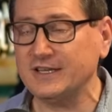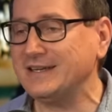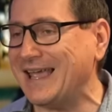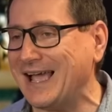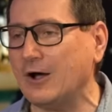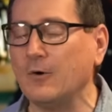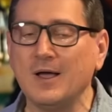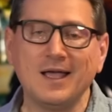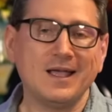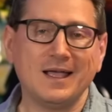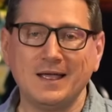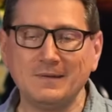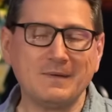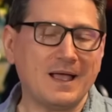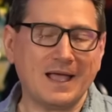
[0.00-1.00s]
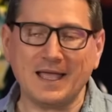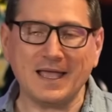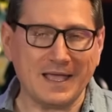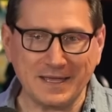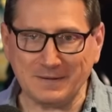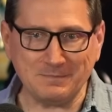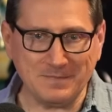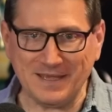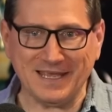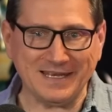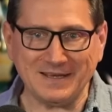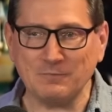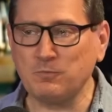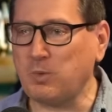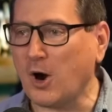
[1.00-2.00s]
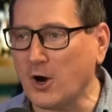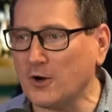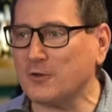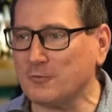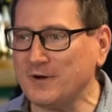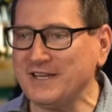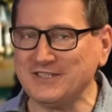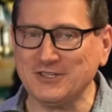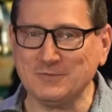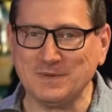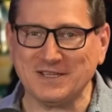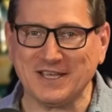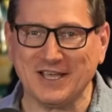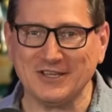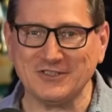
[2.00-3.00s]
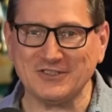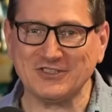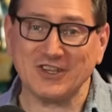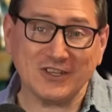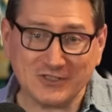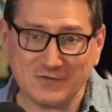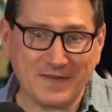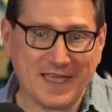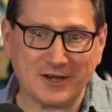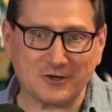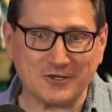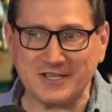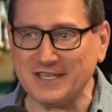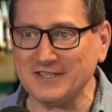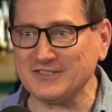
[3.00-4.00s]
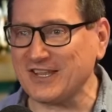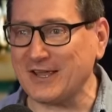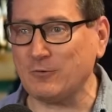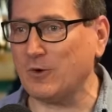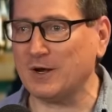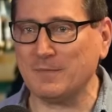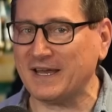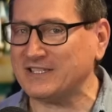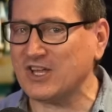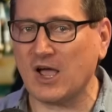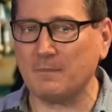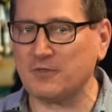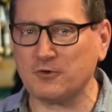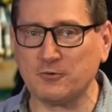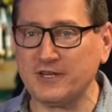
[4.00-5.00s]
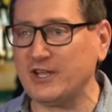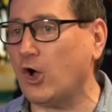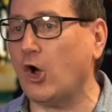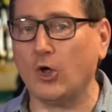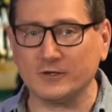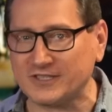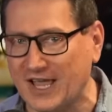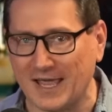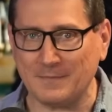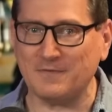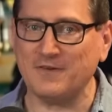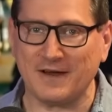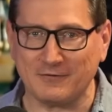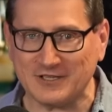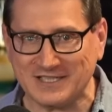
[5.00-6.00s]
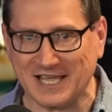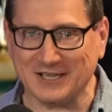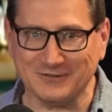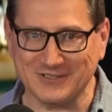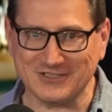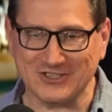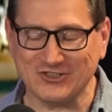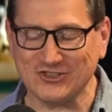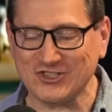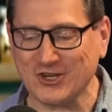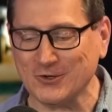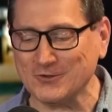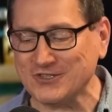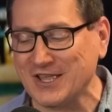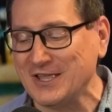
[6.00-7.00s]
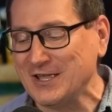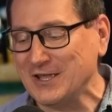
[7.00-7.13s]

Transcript: Now, I admit, part of the reason is because Sons of Anarchy is like one of my top three all-time favorite television shows.